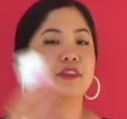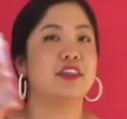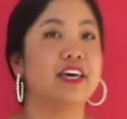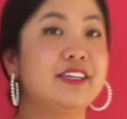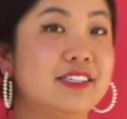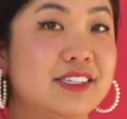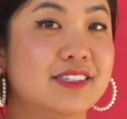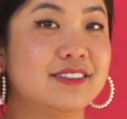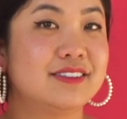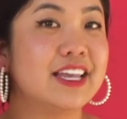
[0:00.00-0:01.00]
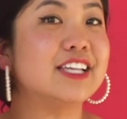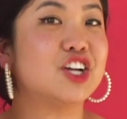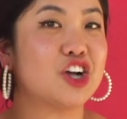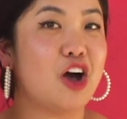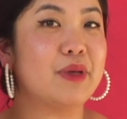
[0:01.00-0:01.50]
This is
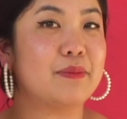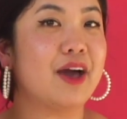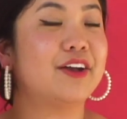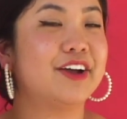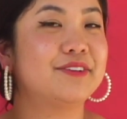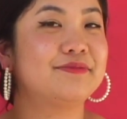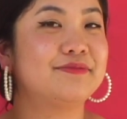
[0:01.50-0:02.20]
our calming powder.